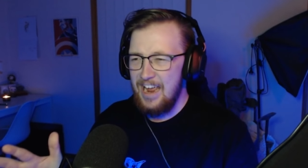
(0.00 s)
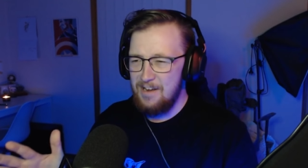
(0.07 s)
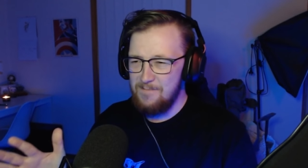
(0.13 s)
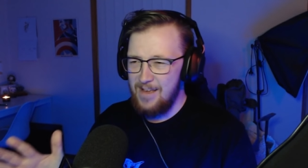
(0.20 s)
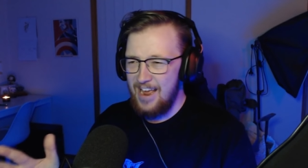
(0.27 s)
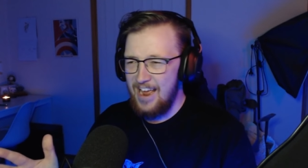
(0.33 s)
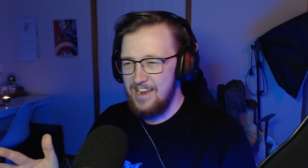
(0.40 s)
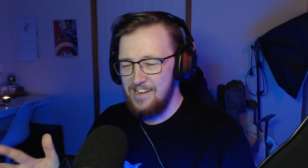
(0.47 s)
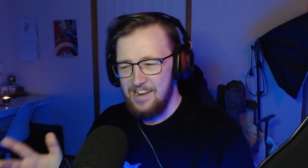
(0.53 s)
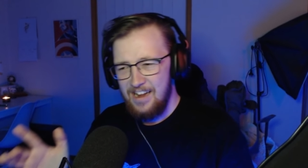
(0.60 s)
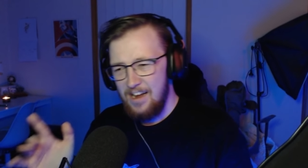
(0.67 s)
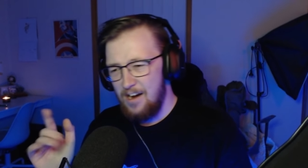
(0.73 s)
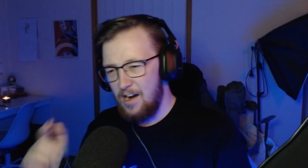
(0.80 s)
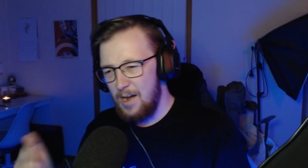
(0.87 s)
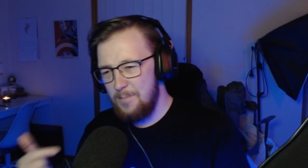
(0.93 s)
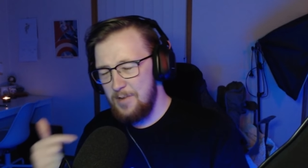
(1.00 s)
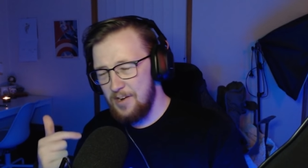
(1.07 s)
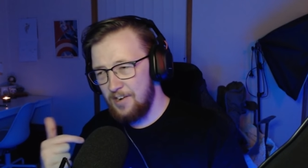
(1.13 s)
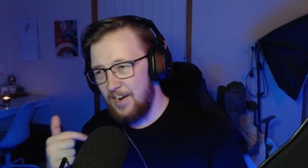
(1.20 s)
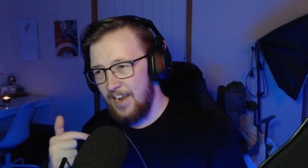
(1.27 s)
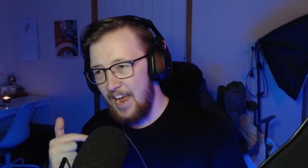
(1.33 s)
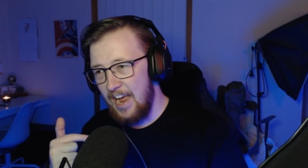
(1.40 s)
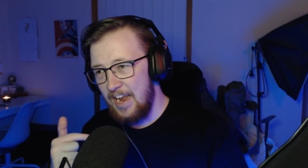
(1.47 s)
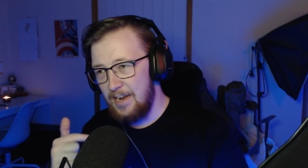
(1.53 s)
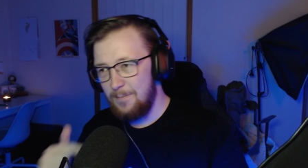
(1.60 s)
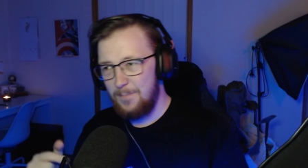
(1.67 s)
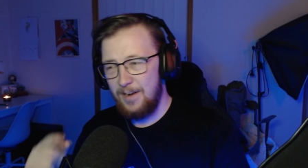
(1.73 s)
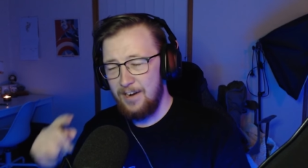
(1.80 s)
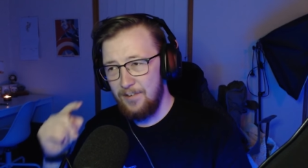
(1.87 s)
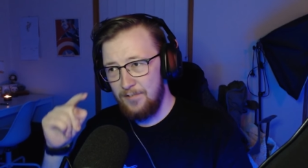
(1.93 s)
hey, man. I'm not
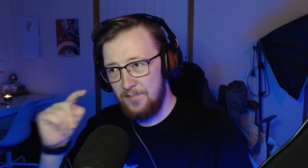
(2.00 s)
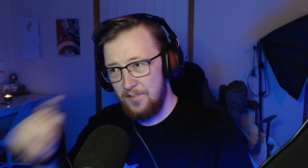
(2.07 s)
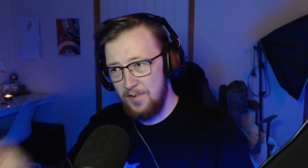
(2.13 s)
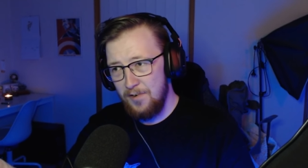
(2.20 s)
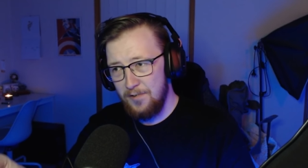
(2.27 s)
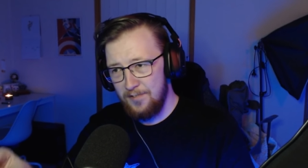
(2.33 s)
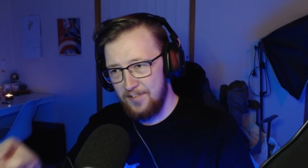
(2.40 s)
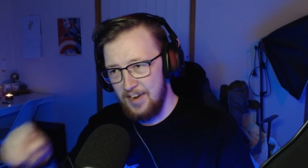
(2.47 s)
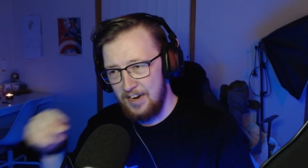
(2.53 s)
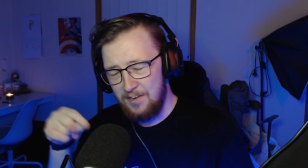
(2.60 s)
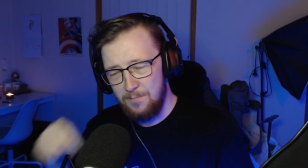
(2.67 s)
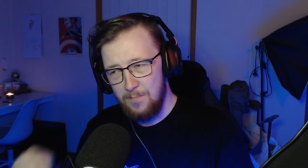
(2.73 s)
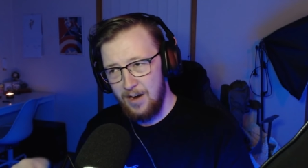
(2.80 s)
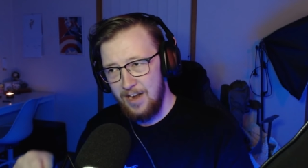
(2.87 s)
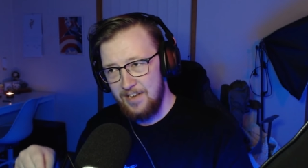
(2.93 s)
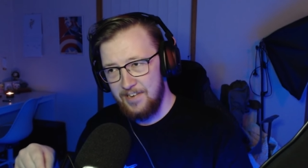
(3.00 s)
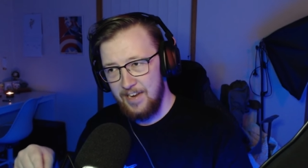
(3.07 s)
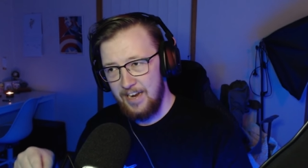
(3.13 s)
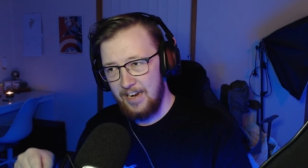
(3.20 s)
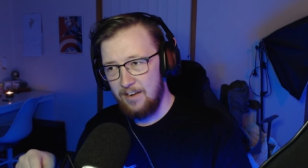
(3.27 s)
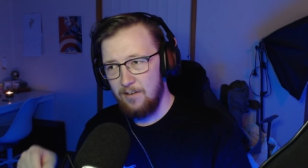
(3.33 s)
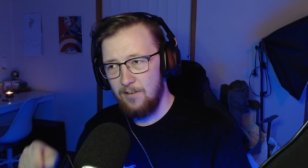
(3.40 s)
gay because you sucked my dick,